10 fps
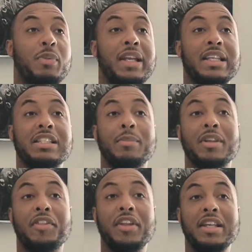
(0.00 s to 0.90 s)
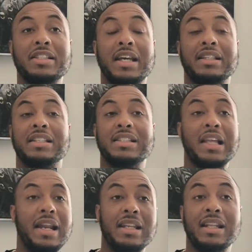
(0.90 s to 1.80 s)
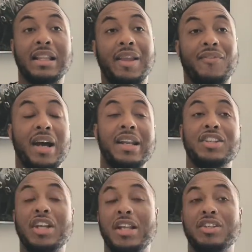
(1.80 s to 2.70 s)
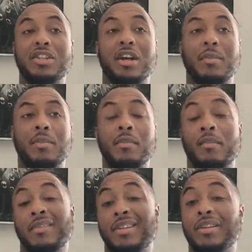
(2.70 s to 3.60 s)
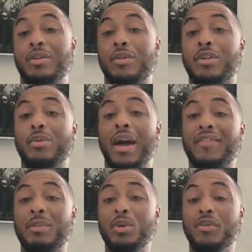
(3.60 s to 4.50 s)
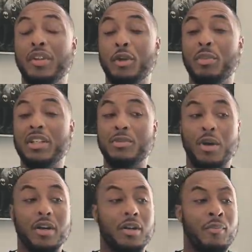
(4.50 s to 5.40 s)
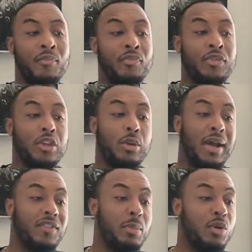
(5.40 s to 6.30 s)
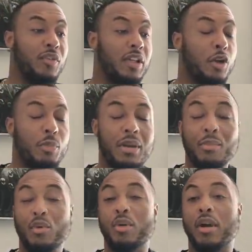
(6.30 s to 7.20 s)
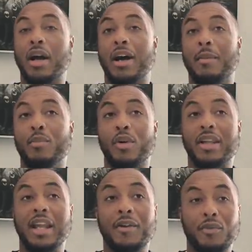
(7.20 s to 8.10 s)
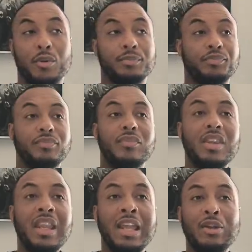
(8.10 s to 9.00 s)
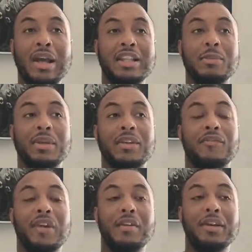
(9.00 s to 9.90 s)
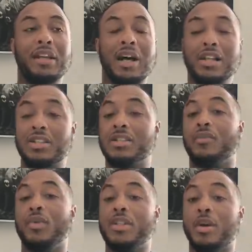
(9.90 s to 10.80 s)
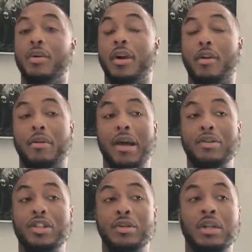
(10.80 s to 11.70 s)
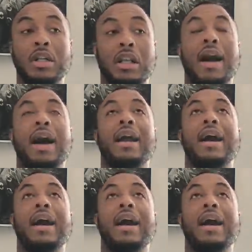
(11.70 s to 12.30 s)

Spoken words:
speed and some of the things like the sliding that they've kind of changed up, you have to move a little bit smarter. You have to move a little bit more careful, and you have to be very conscious of what's going on around you. I